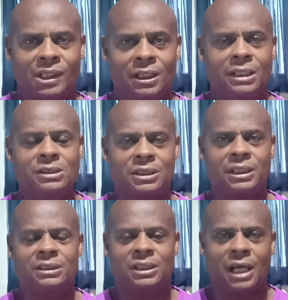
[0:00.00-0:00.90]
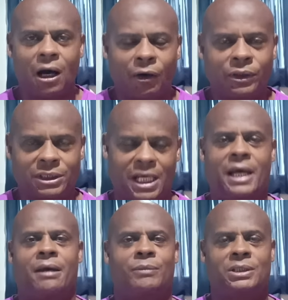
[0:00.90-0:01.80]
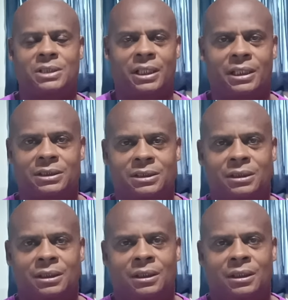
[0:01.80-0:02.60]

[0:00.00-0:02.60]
he sees it all the time, he says.